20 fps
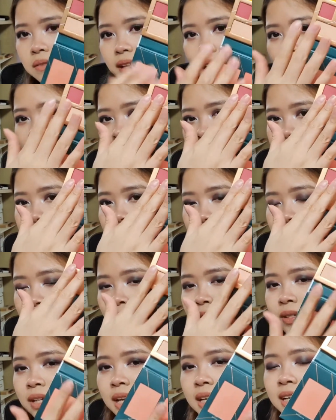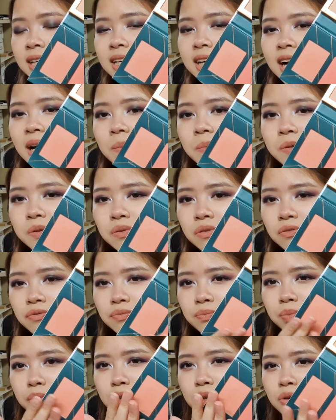eyeshadows, and it comes
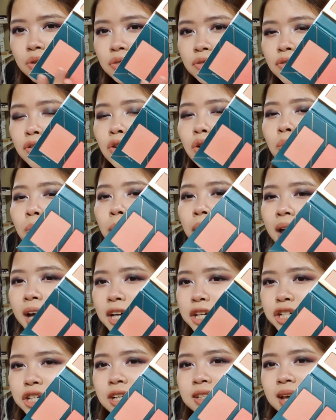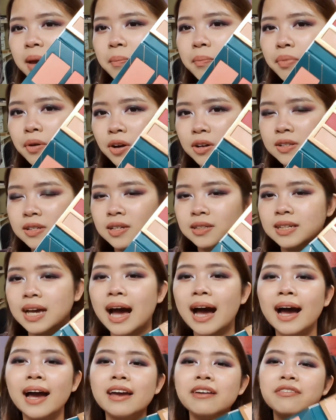with beautiful blushes and bronzers. I